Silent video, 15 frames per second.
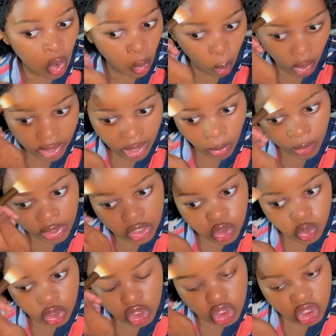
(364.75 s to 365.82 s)
what I wanted
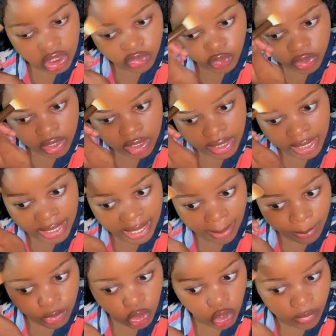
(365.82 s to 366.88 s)
to achieve within that
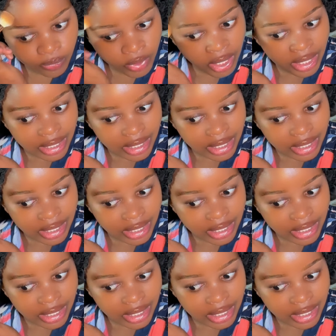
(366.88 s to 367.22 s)
gap year.